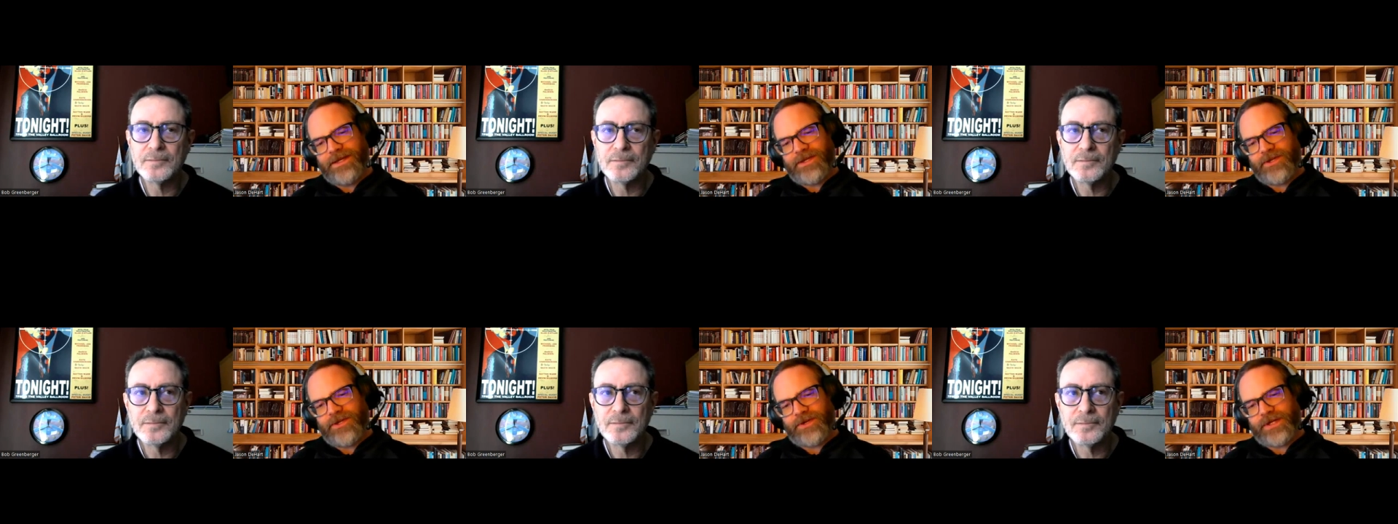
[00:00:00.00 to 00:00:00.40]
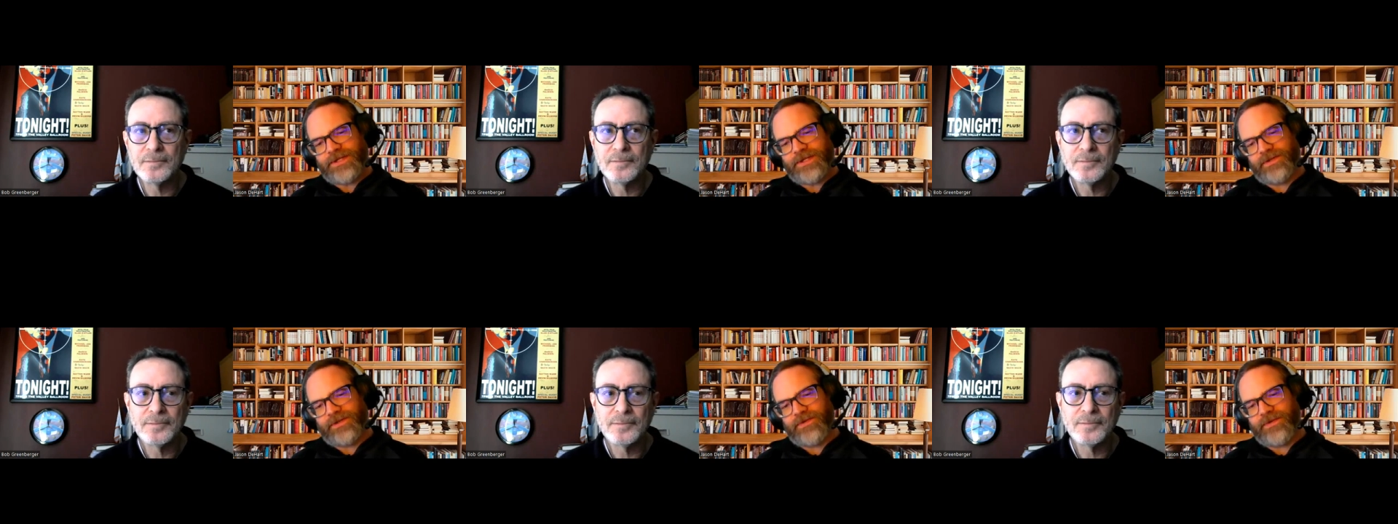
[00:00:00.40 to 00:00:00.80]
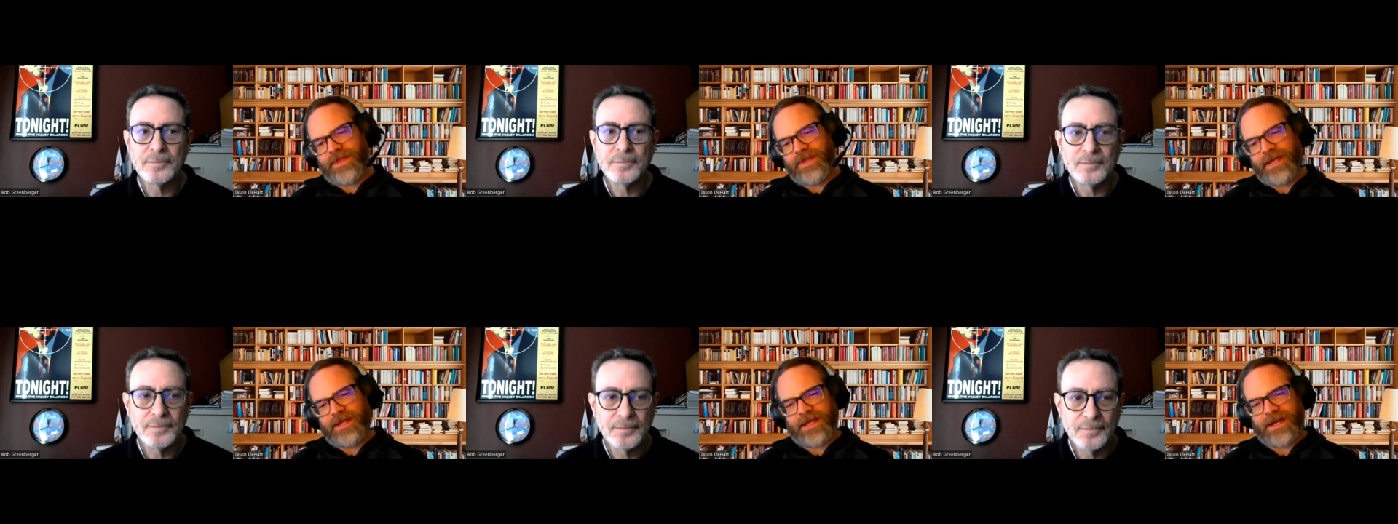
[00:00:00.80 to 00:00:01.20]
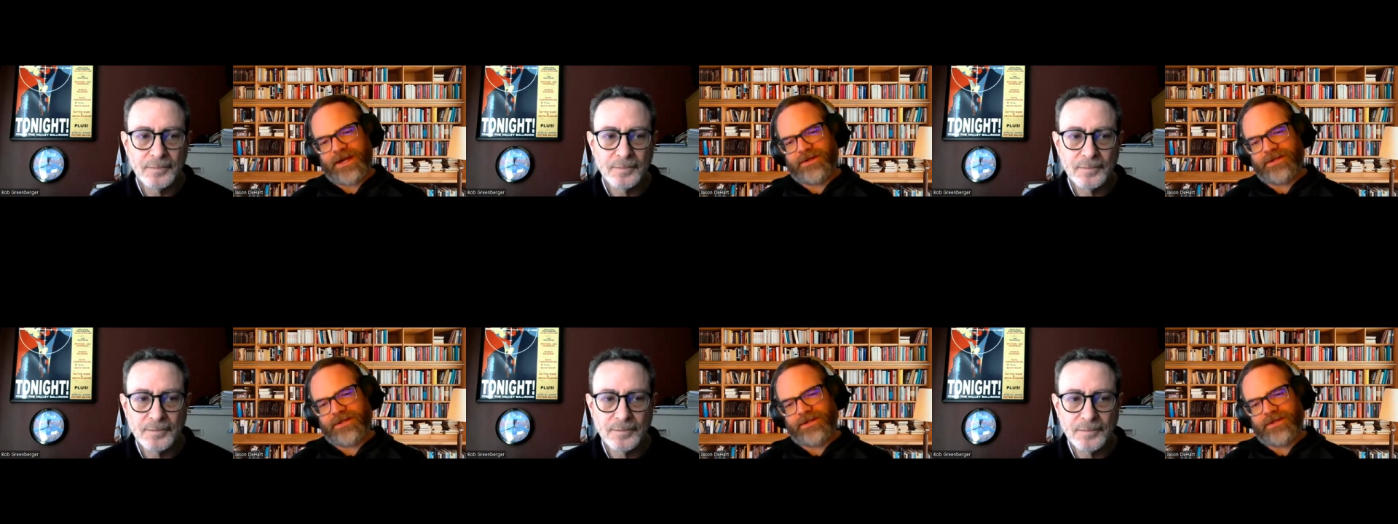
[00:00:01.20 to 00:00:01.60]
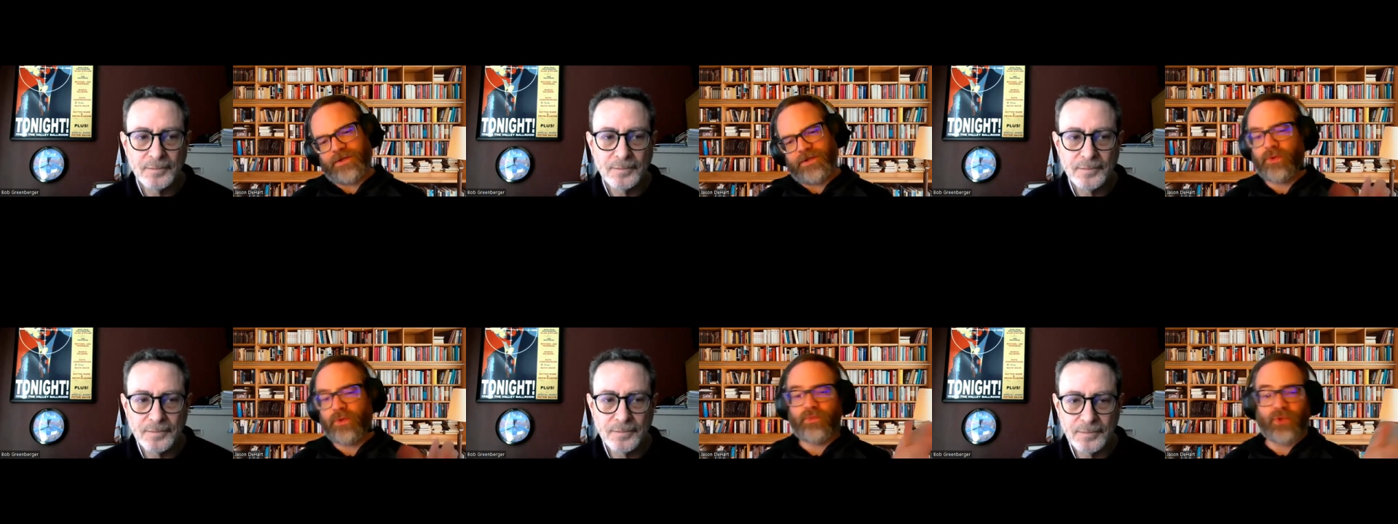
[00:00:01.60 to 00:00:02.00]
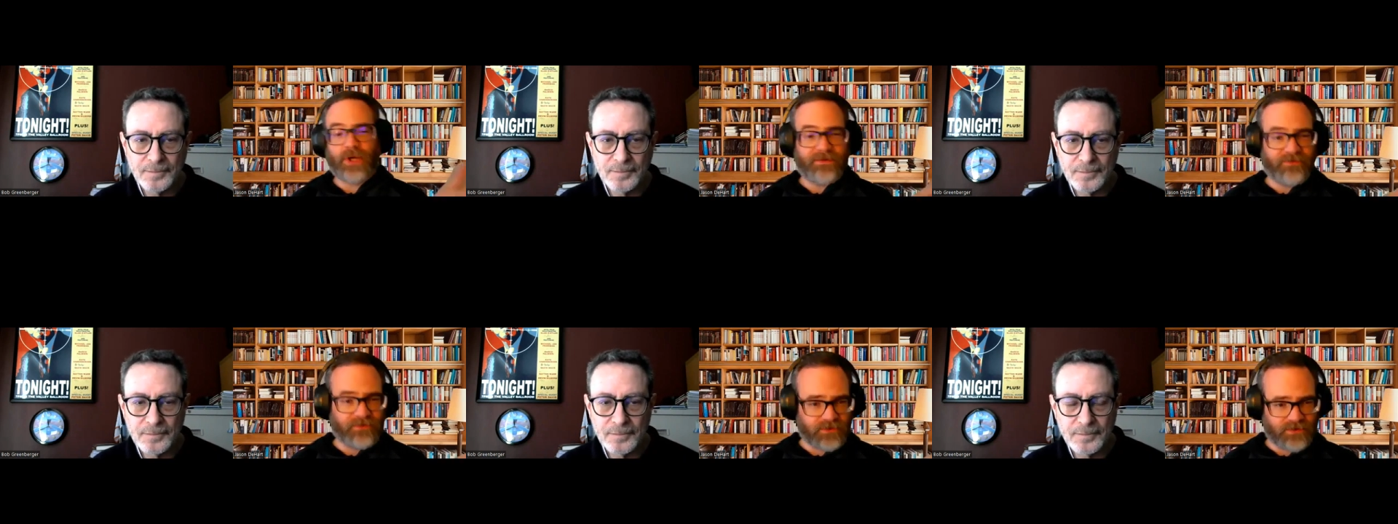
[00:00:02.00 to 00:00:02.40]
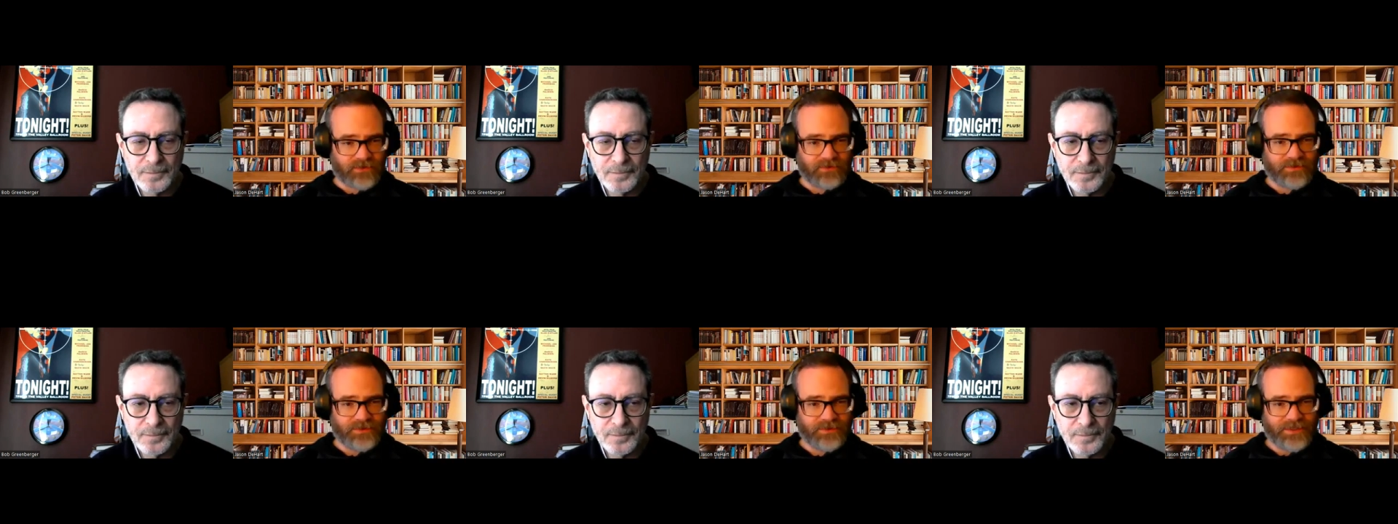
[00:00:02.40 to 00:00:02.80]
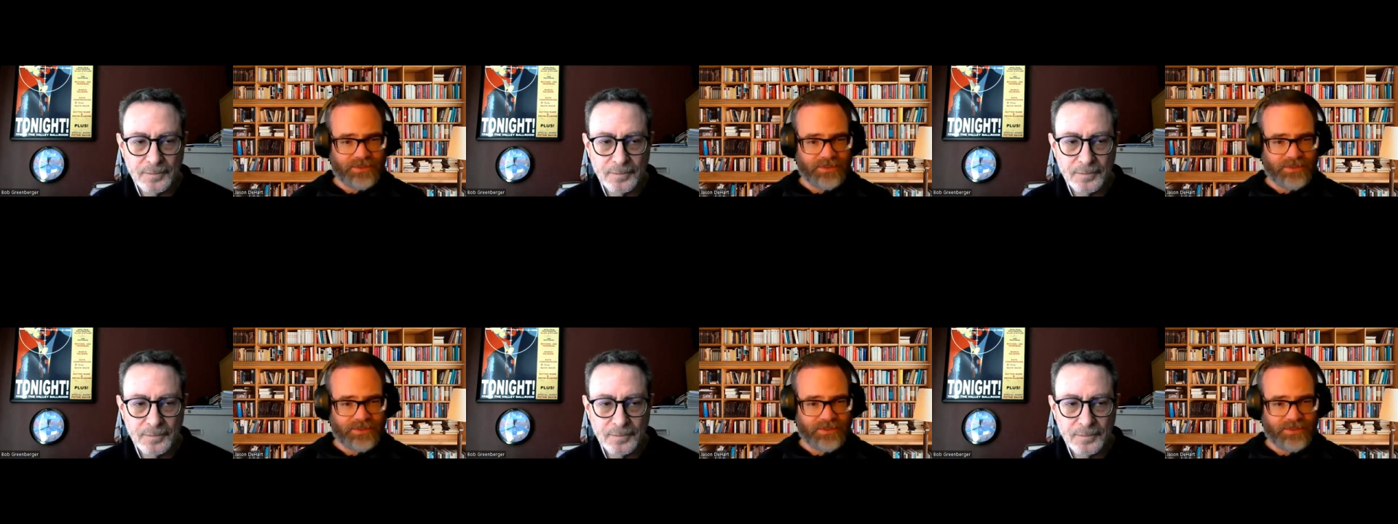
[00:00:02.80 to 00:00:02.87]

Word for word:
Speaker 1: your history with that character, Norm Breyfogle